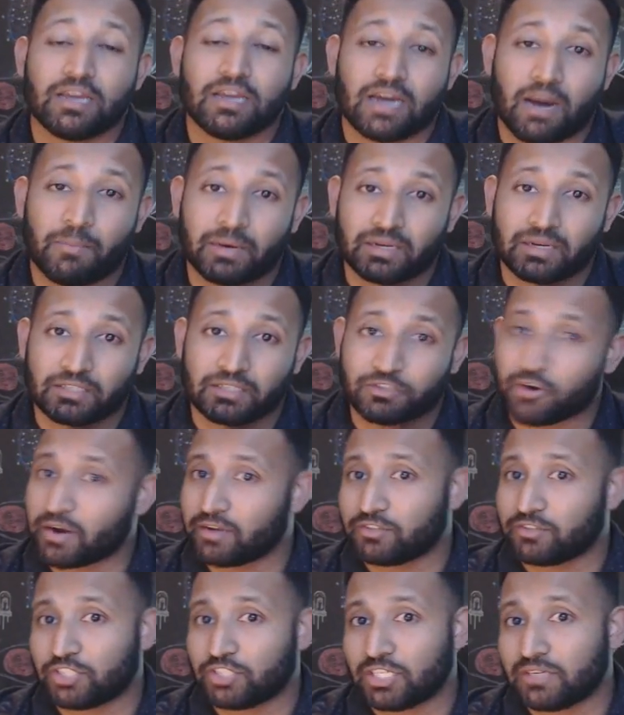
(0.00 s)
I'm going to try to
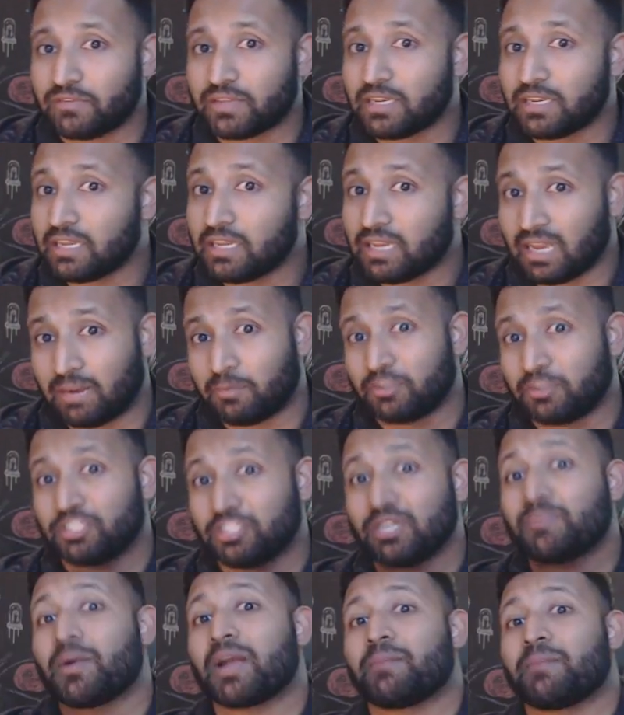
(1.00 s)
achieve it, and I'm going to
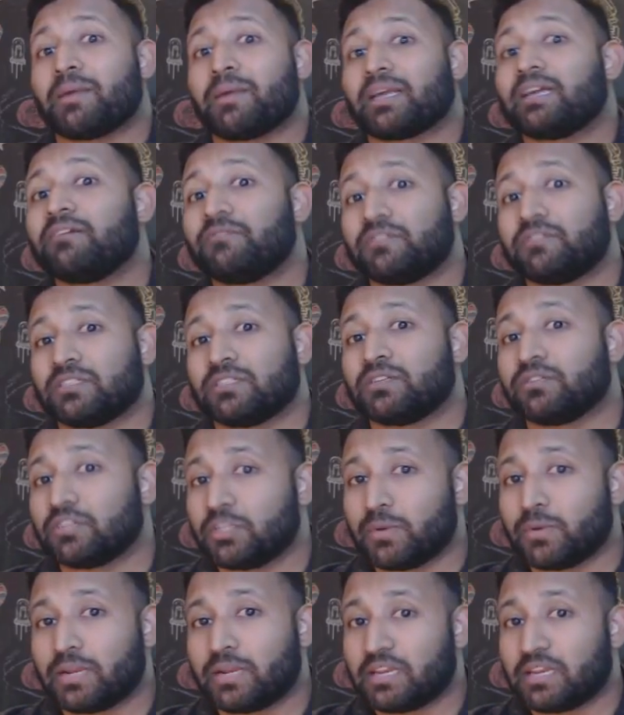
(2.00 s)
jump out of my comfort zone to do it.